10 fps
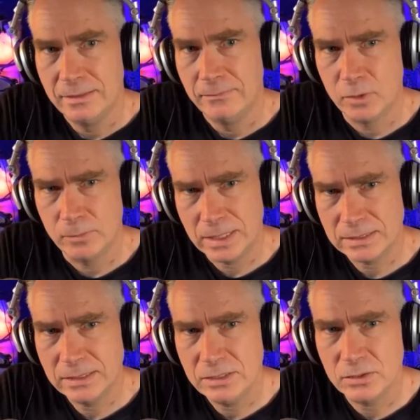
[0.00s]

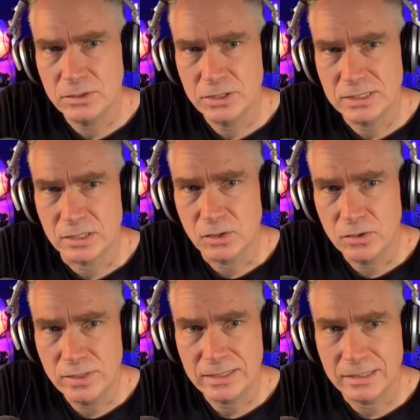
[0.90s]
Perplexity searches the
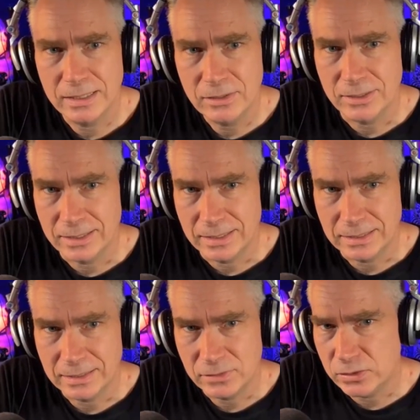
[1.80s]
current internet and
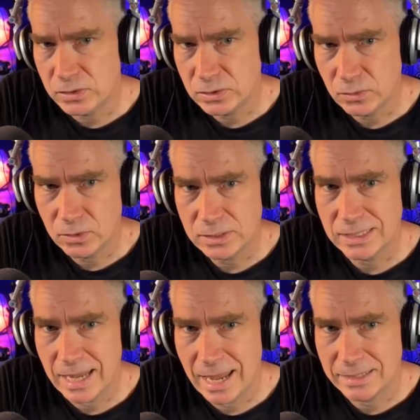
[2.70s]
gives you sourced
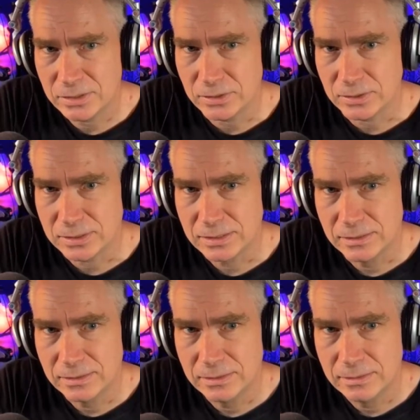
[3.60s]
answers.
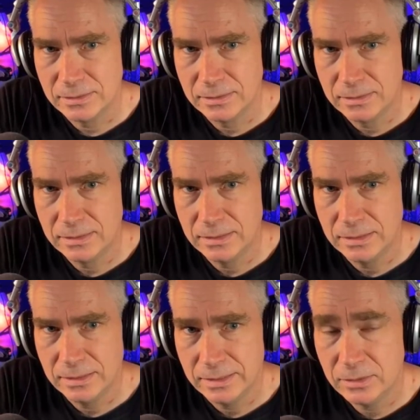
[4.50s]

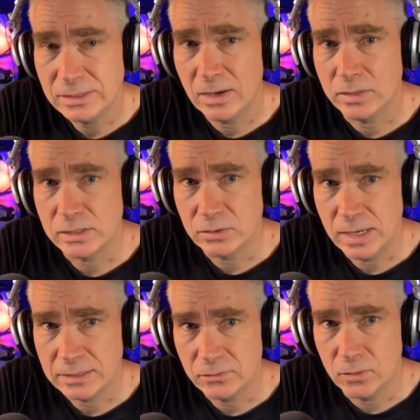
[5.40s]
Here's how this
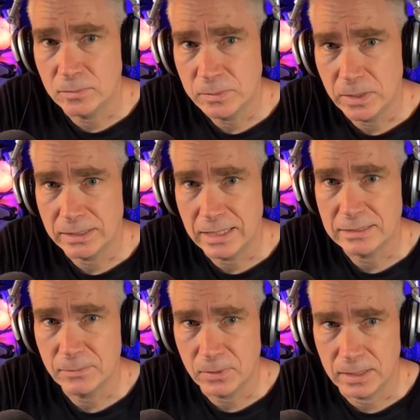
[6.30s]
transforms
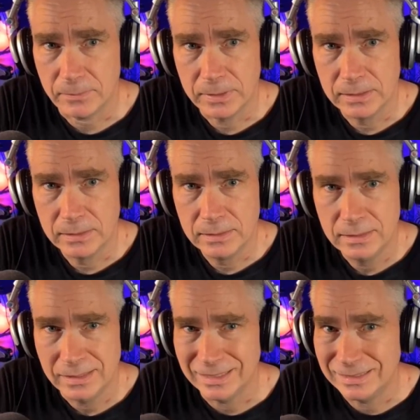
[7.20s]
podcast prep.
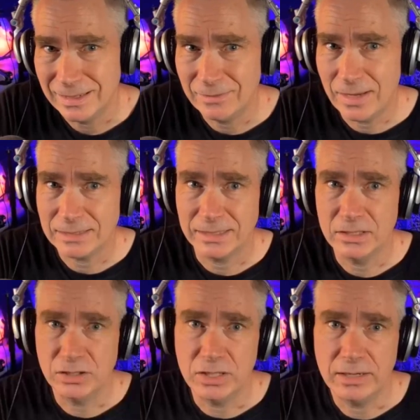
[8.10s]
Instead of asking
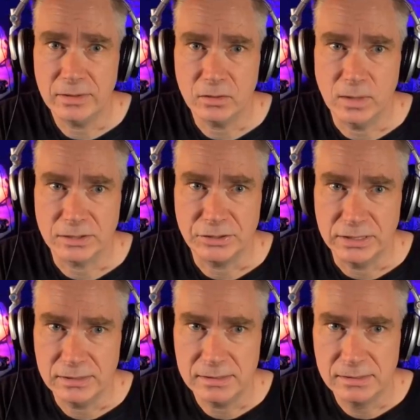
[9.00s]
generic
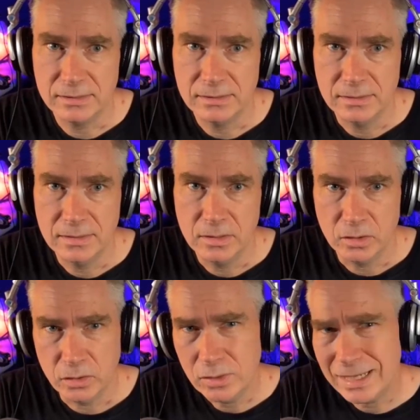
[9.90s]
questions,
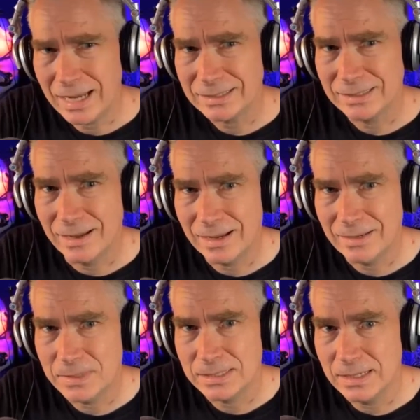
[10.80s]
you can ask
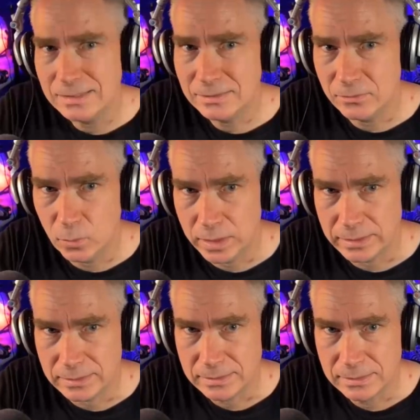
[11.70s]
time-sensitive
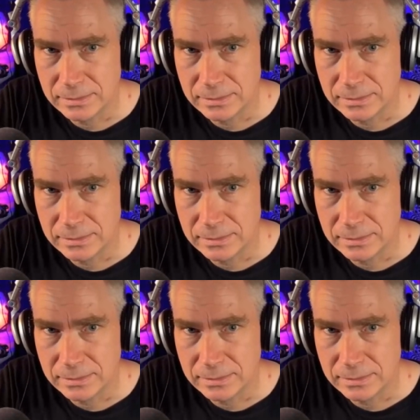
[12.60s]
ones.